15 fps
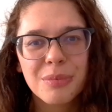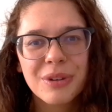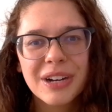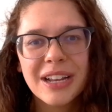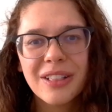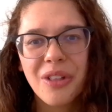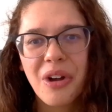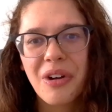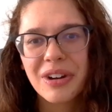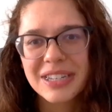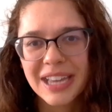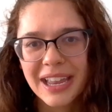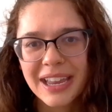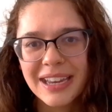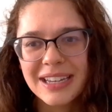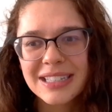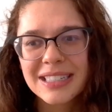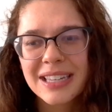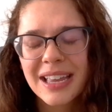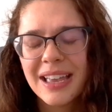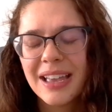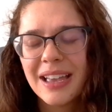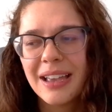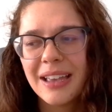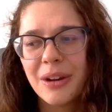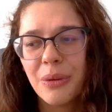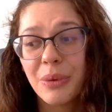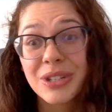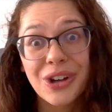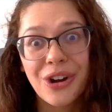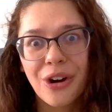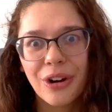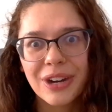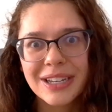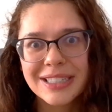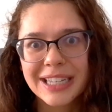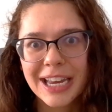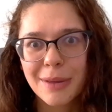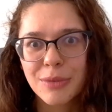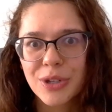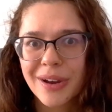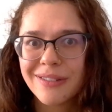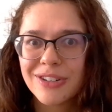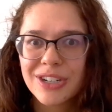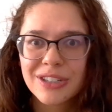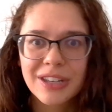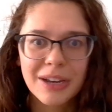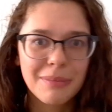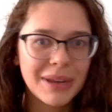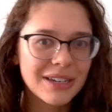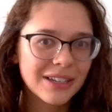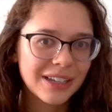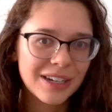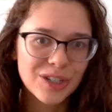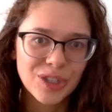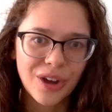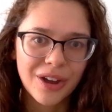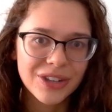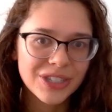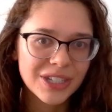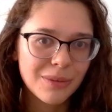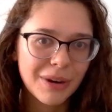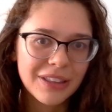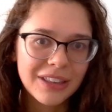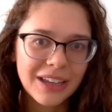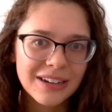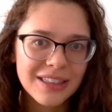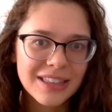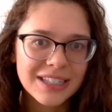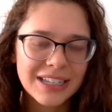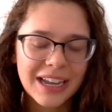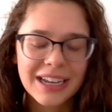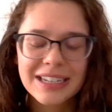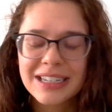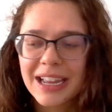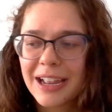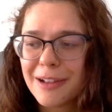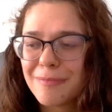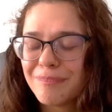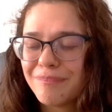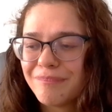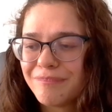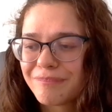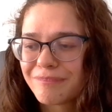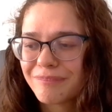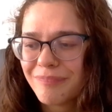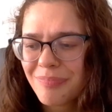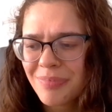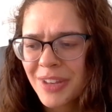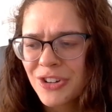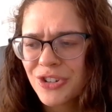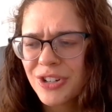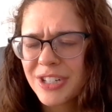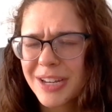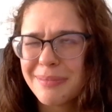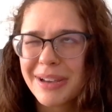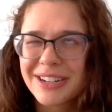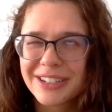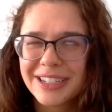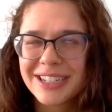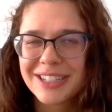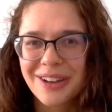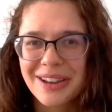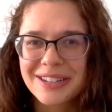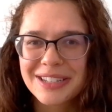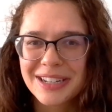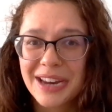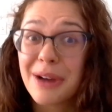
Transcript: they're pretty long days, and it was a hard exam, so I was just like mentally exhausted by the end of the second day. I shouldn't say mentally exhausted.